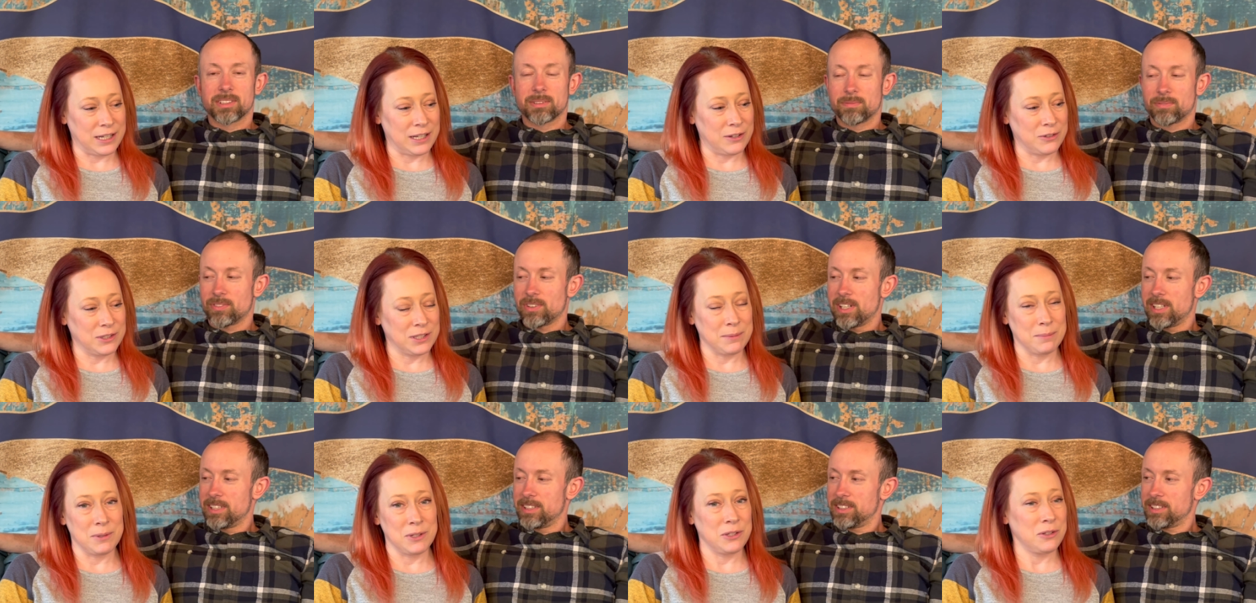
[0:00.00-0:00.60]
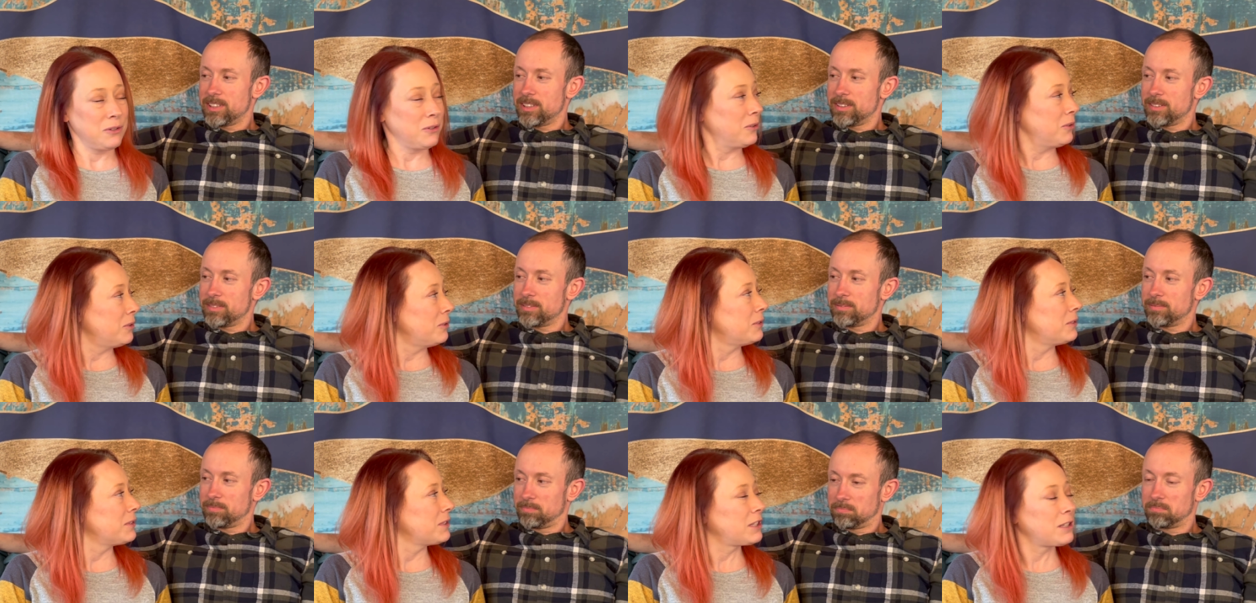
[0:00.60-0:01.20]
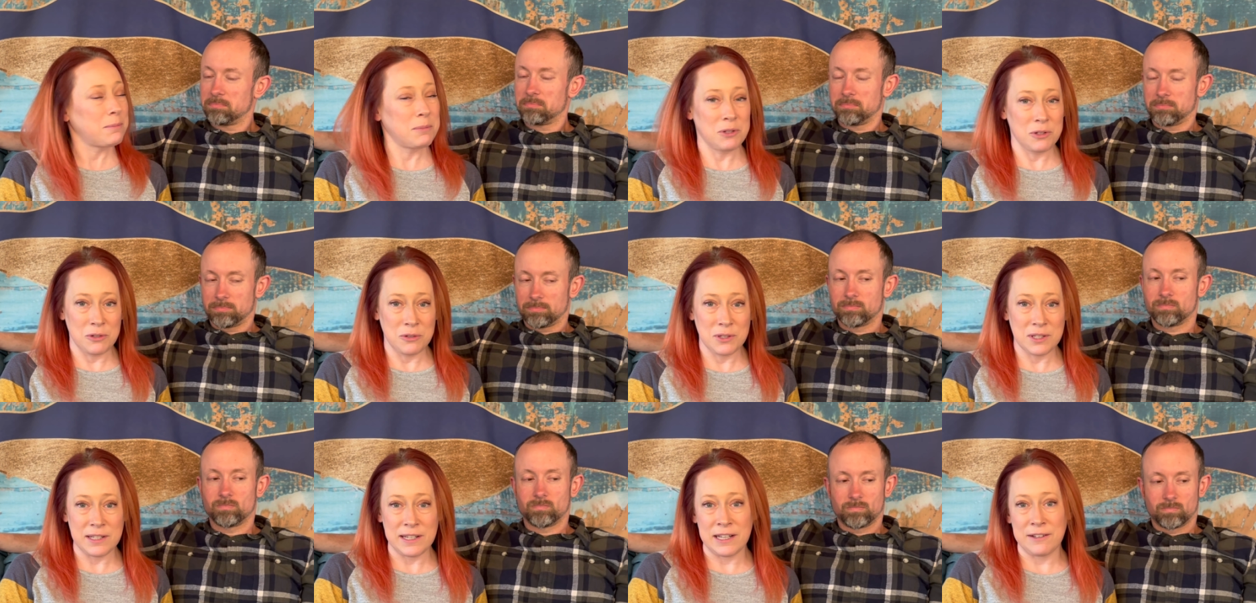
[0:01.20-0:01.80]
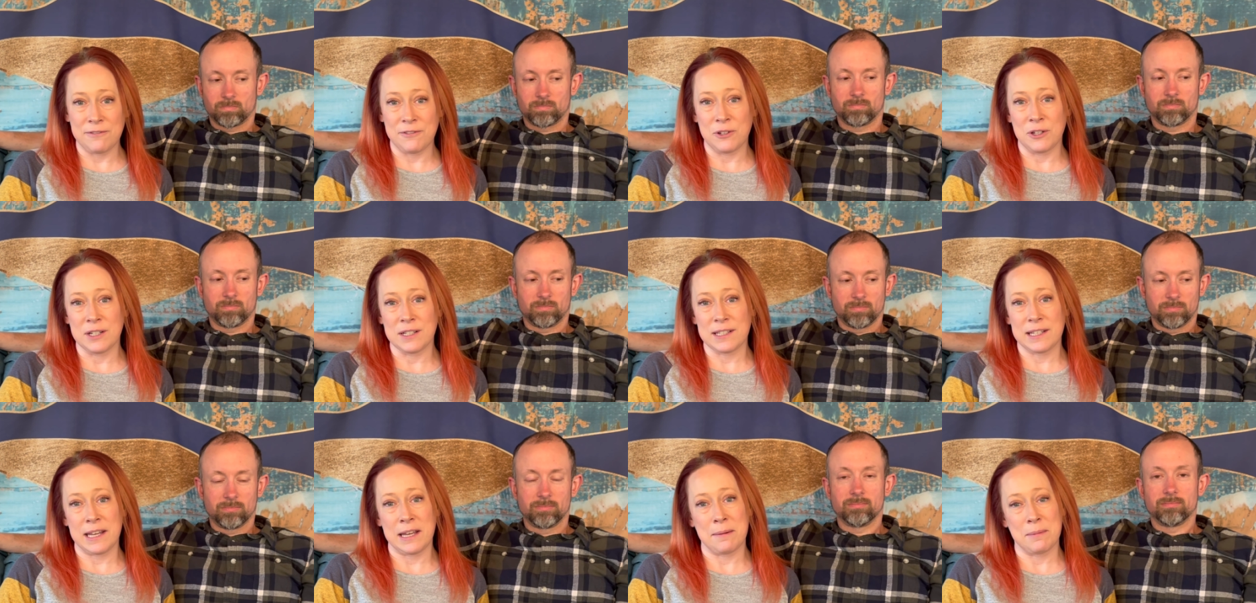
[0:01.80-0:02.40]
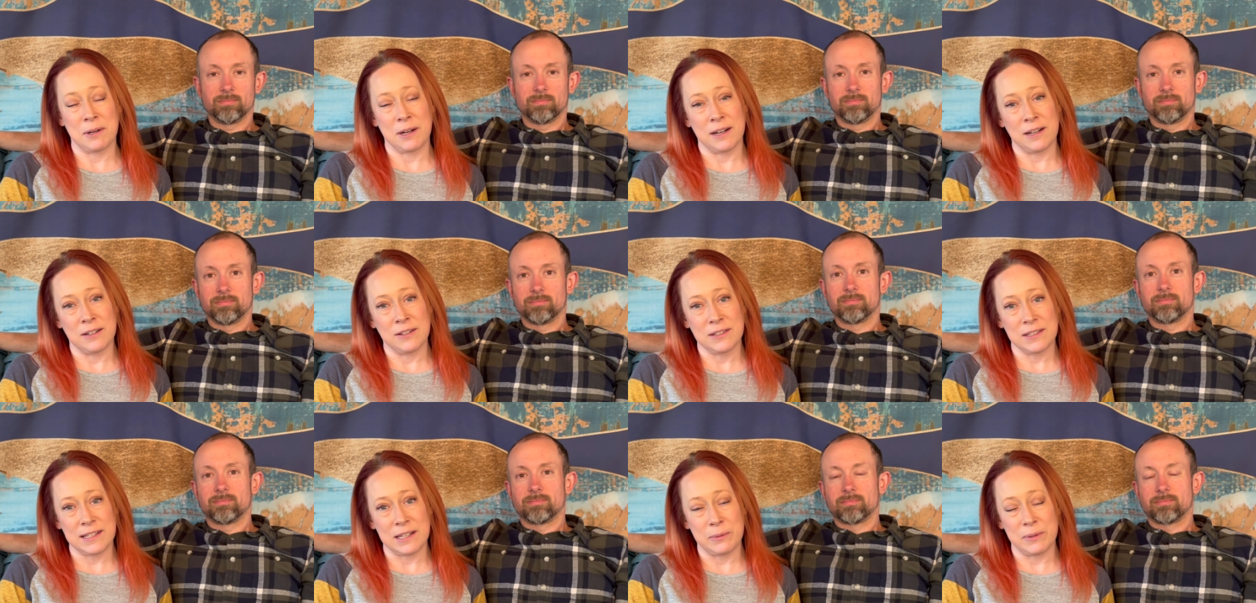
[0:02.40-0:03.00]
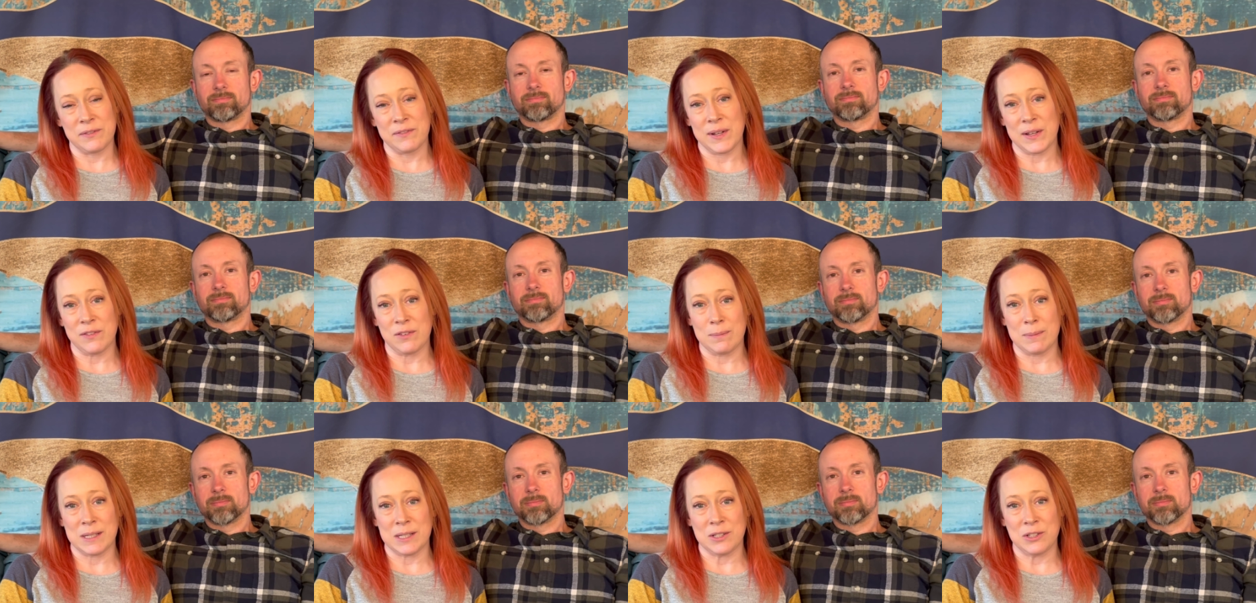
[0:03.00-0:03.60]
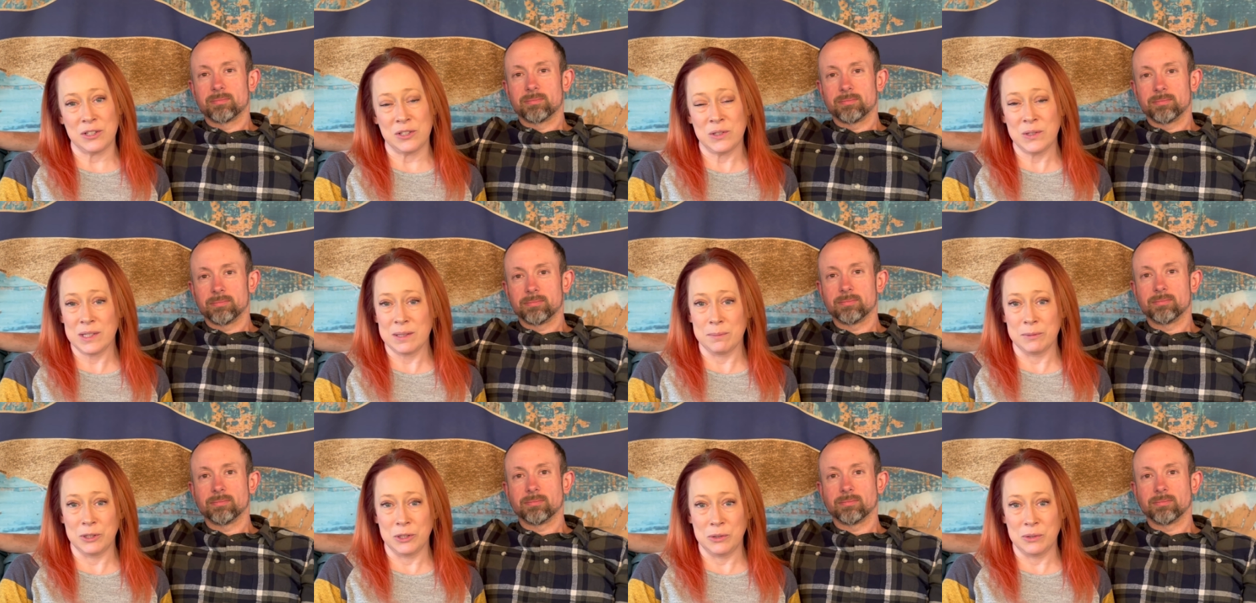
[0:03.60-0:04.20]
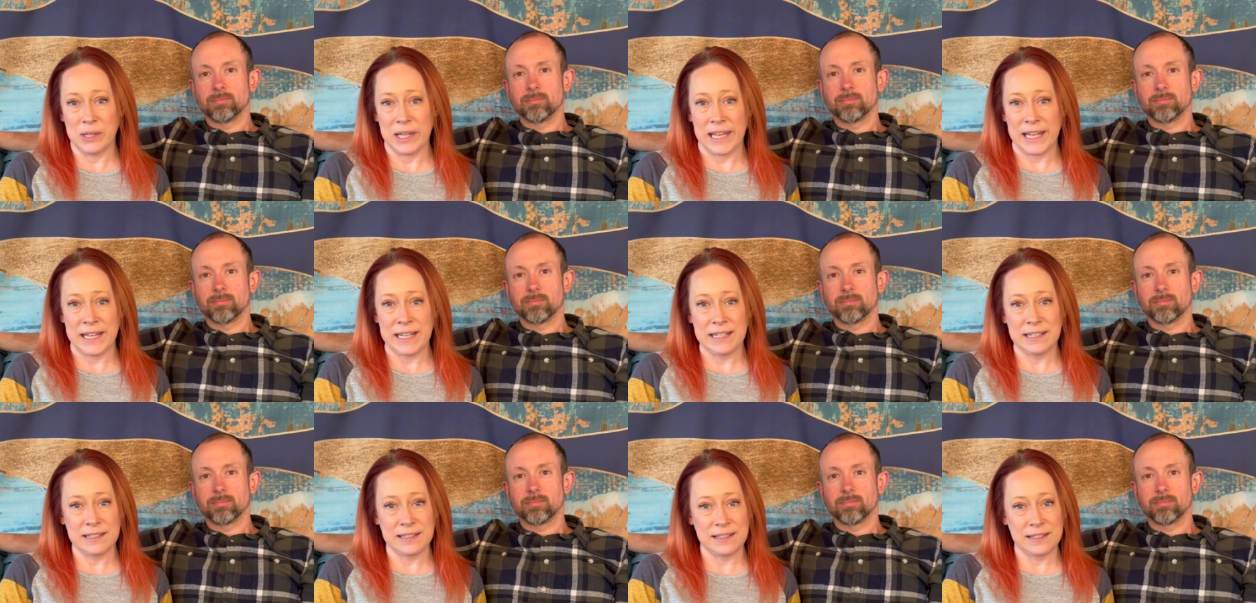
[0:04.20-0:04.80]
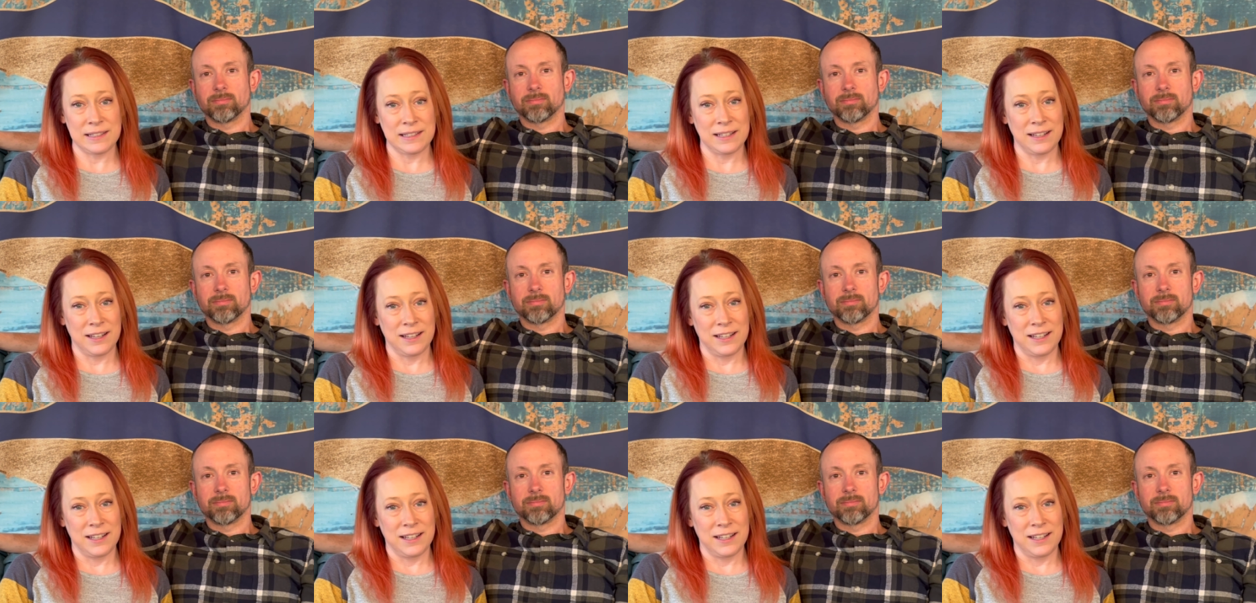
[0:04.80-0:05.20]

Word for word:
Speaker 1: some out friends. some new some new state forest campgrounds that we've never been to, some new lakes.